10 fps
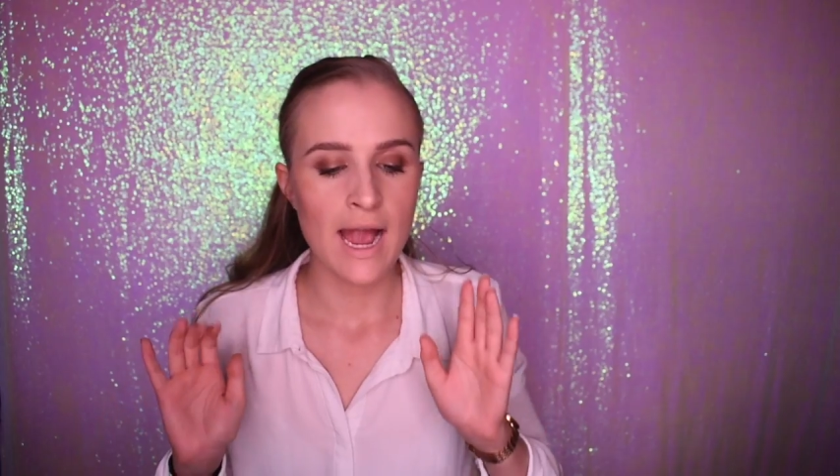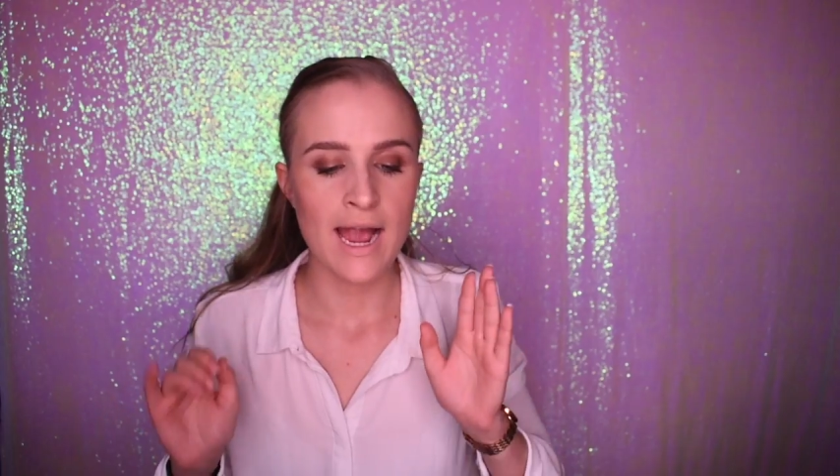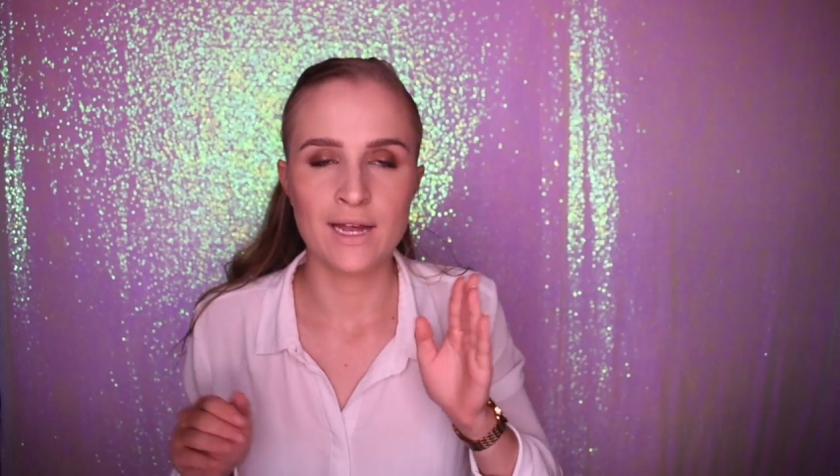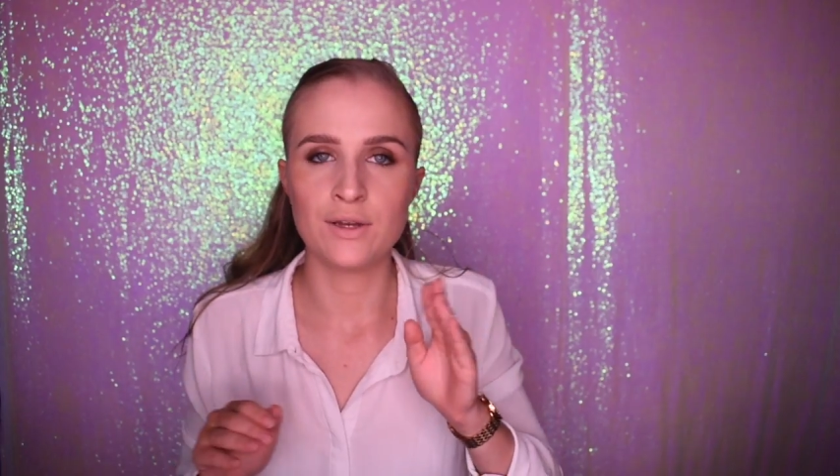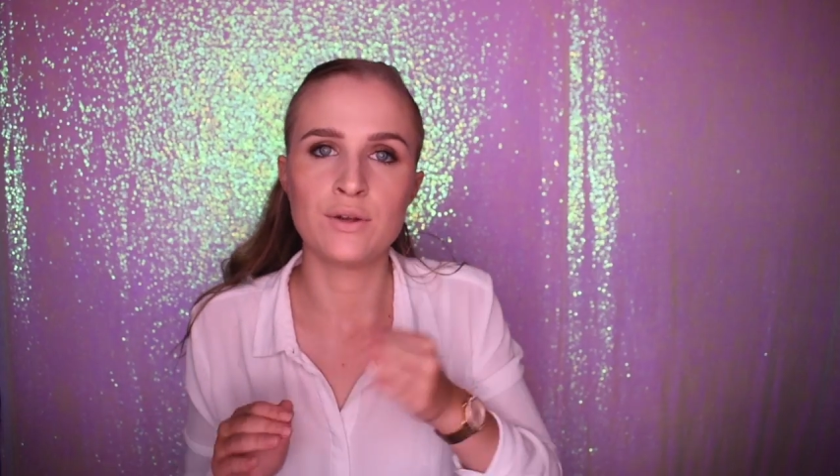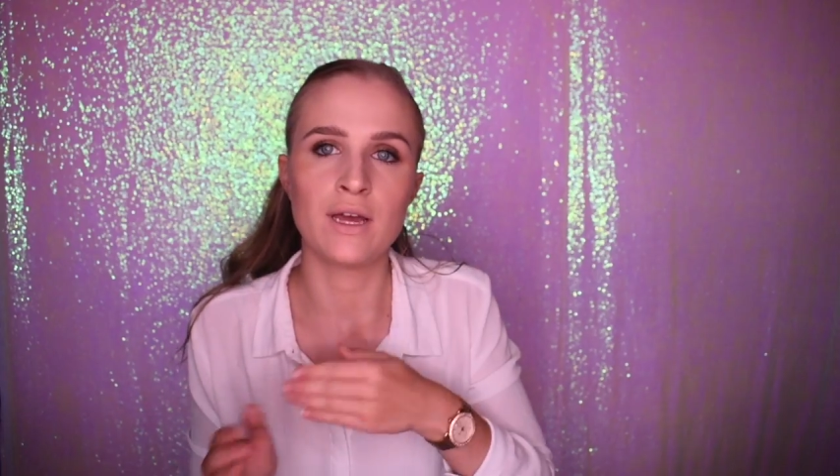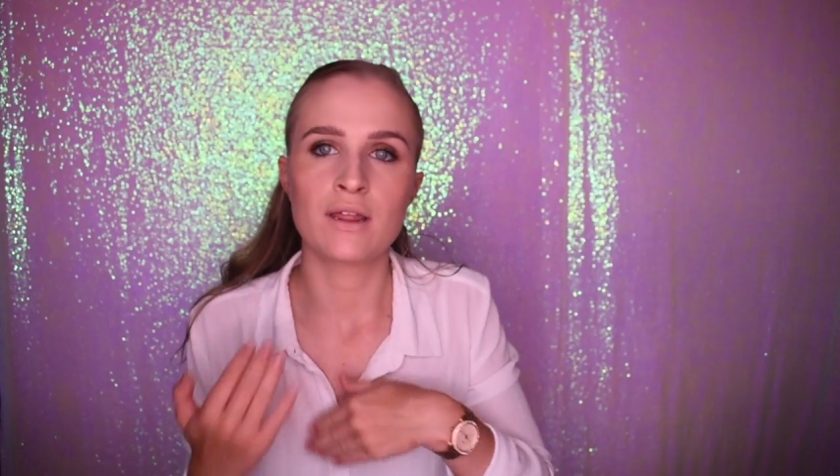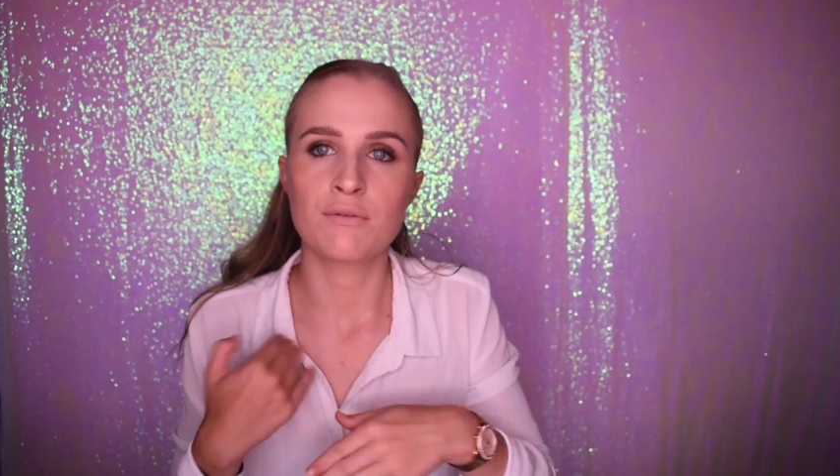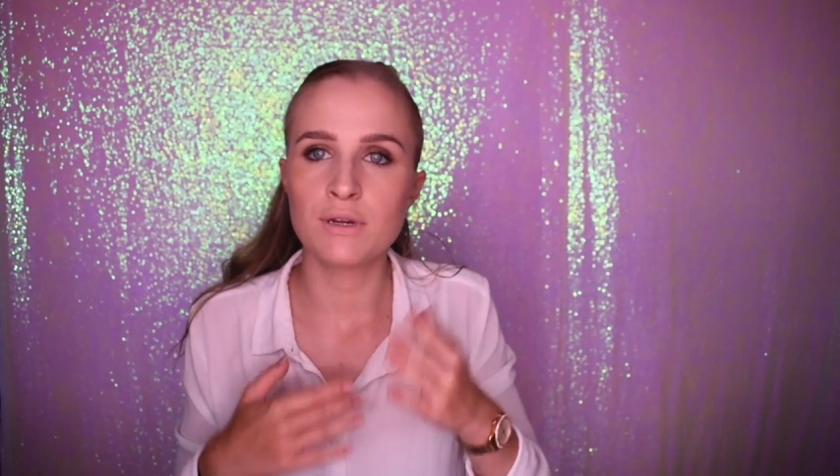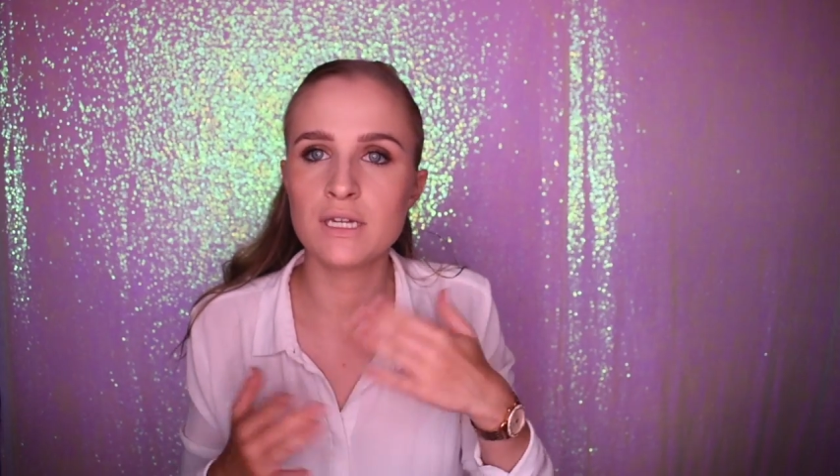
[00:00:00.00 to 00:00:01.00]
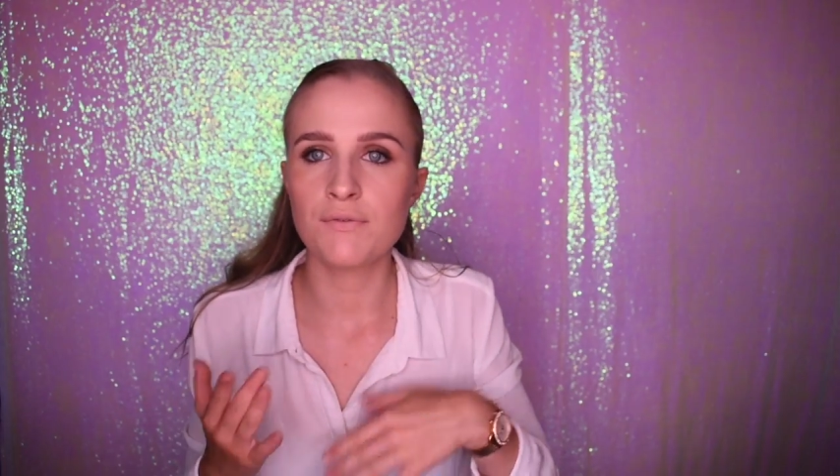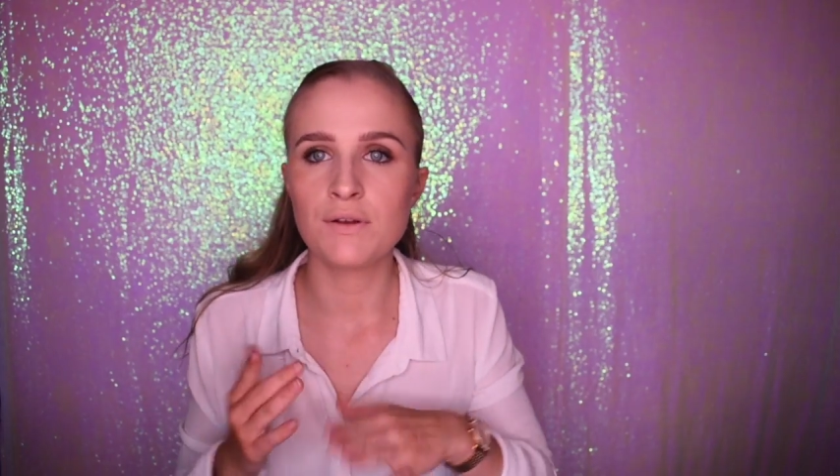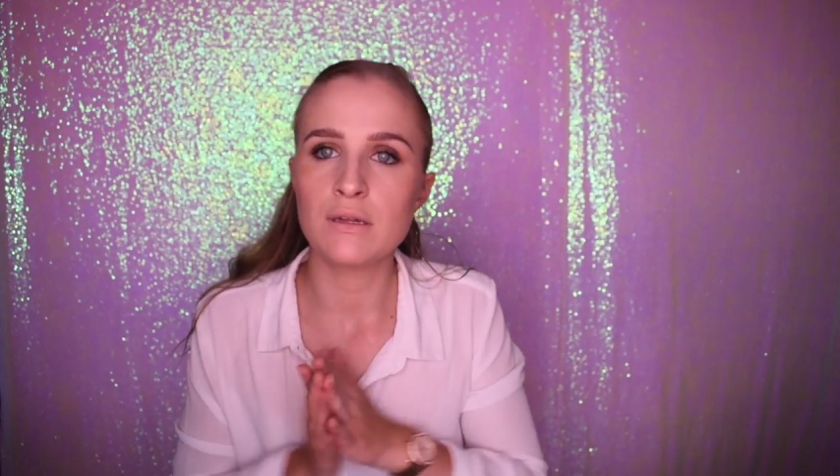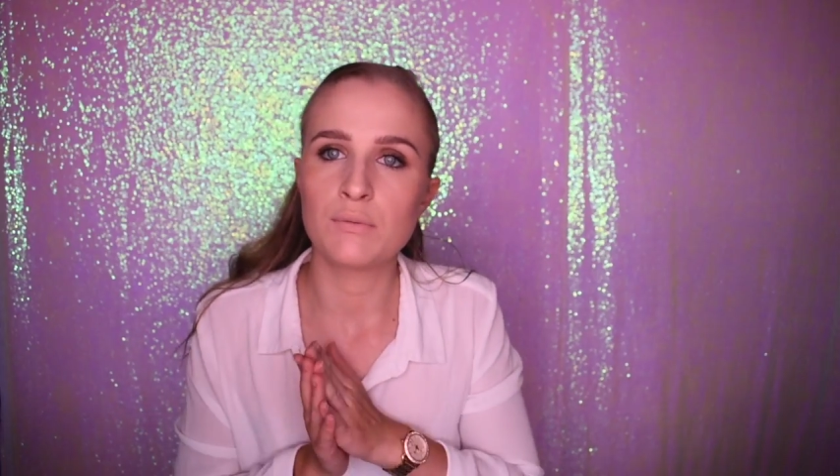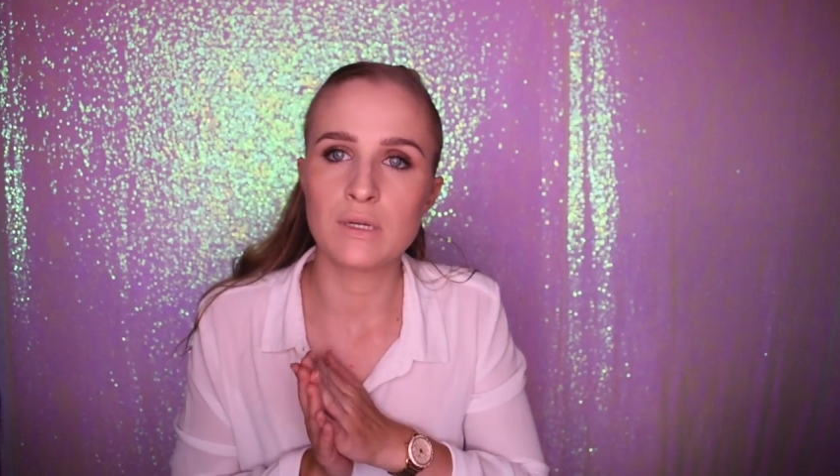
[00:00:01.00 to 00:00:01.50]
and you get 3
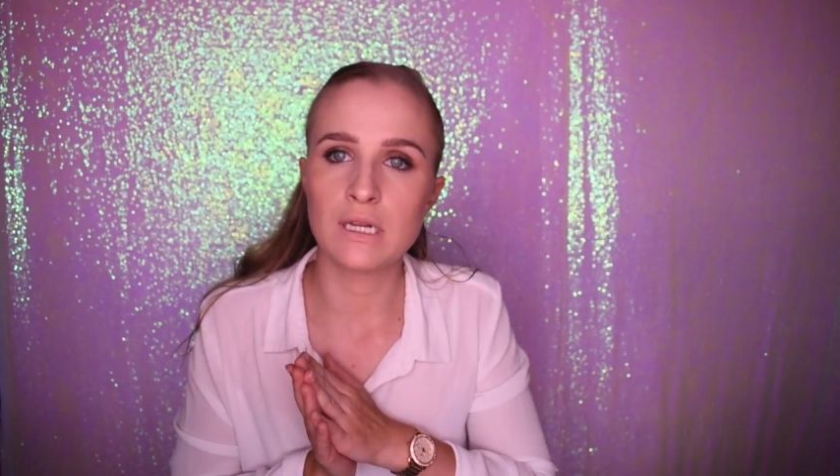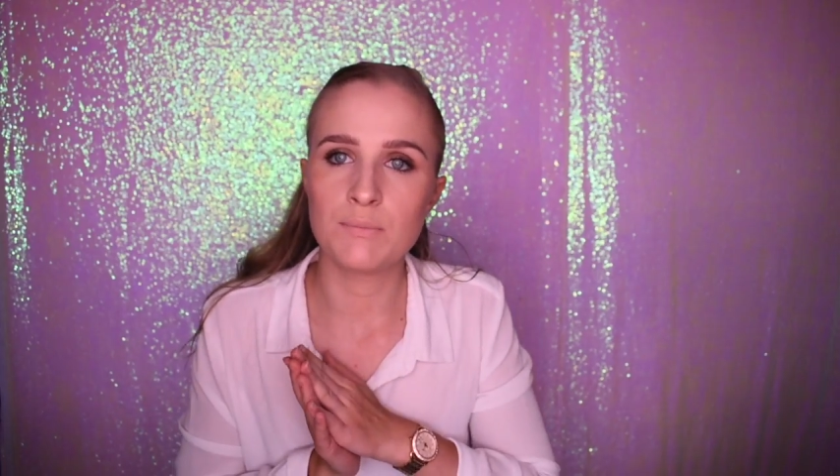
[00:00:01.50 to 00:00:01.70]
different liquid